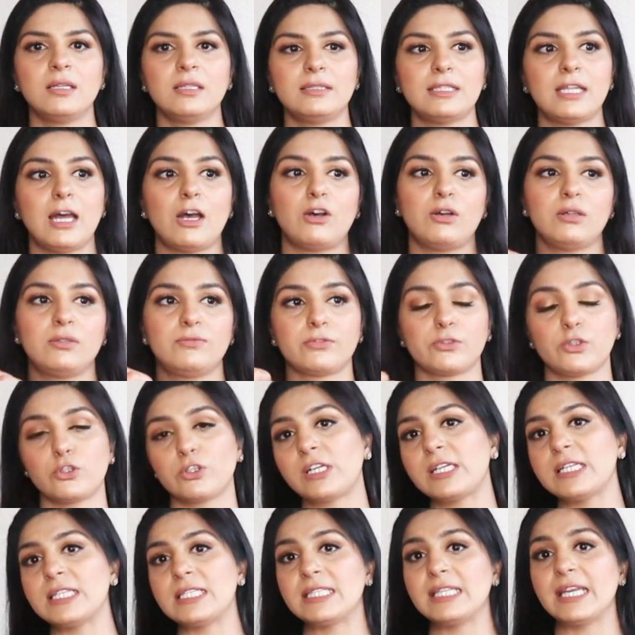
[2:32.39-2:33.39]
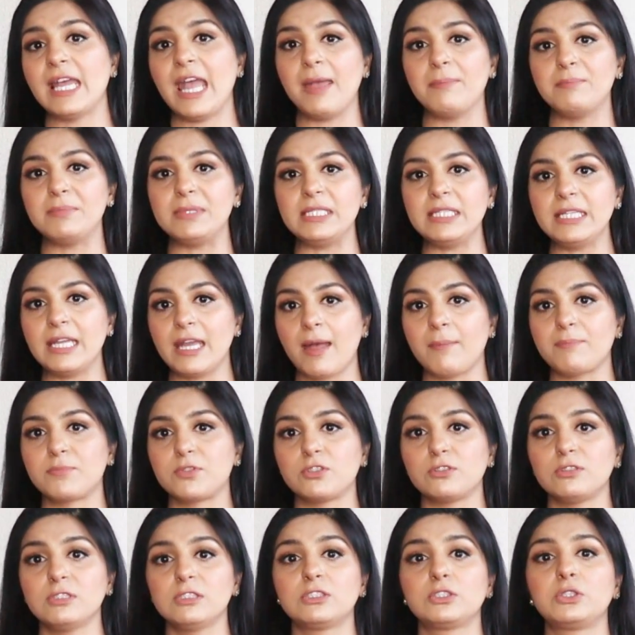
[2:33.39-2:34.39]
Now, of course, the empty
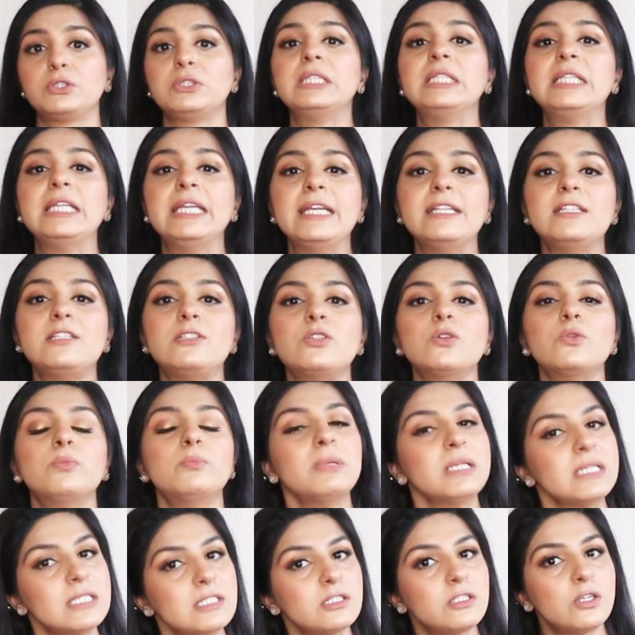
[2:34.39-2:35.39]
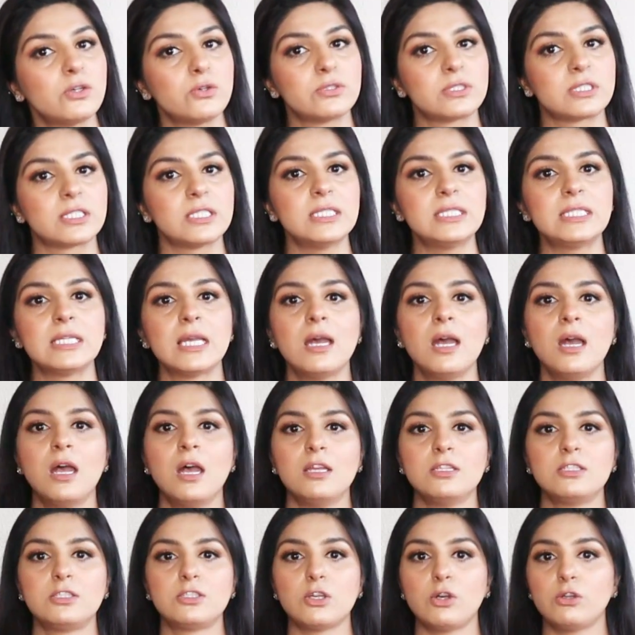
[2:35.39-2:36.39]
capsules could lead to missed doses.
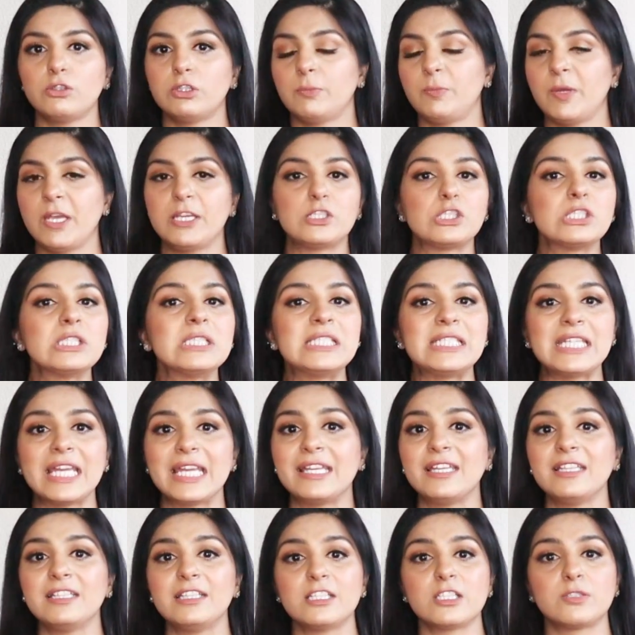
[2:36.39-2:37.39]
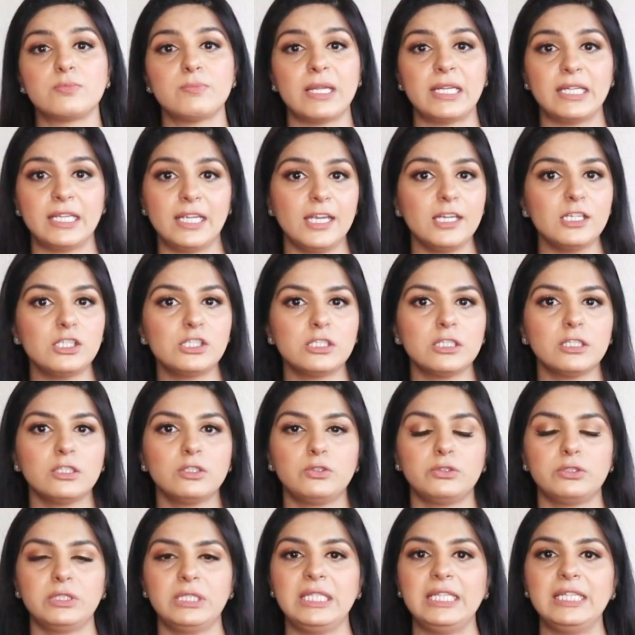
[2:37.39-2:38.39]
So the patients taking this medication
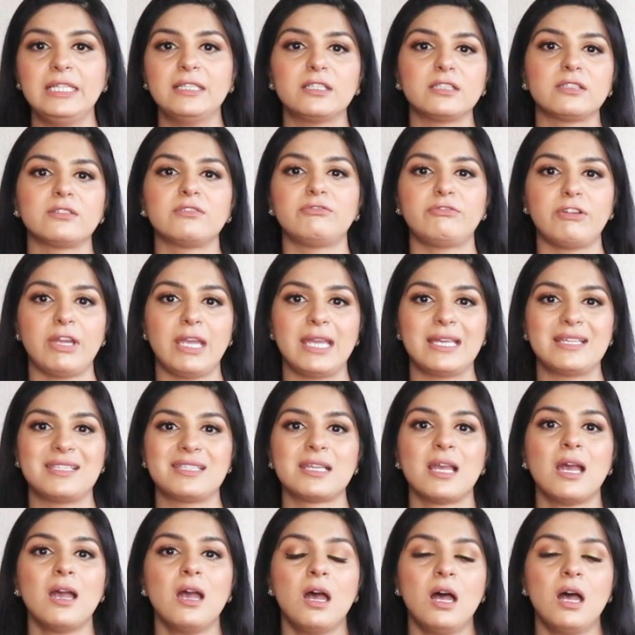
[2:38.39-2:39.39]
could either face